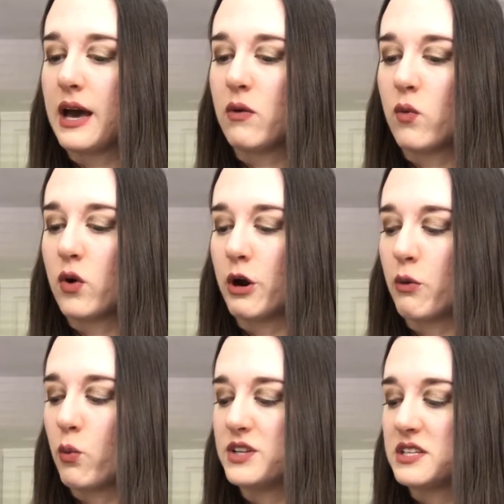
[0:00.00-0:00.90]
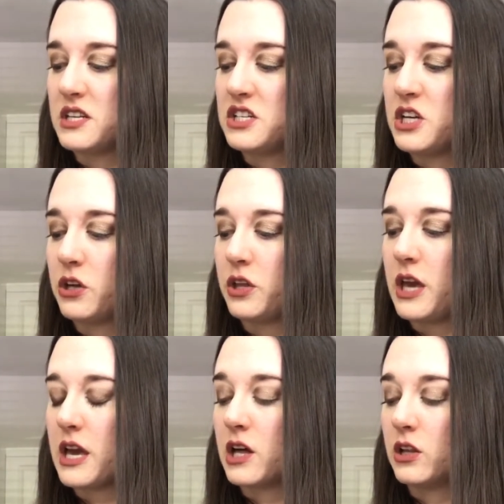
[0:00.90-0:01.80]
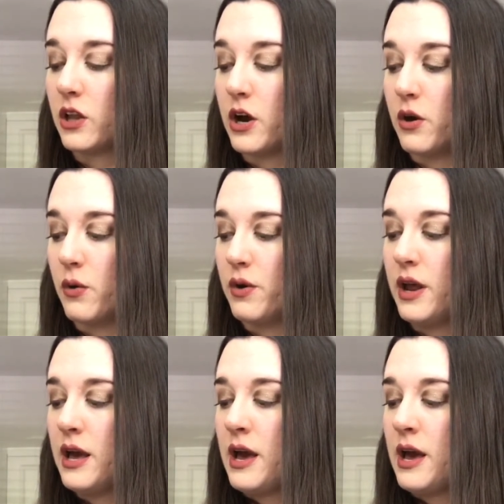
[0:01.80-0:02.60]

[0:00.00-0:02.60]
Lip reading: I wore was an Atelier cologne.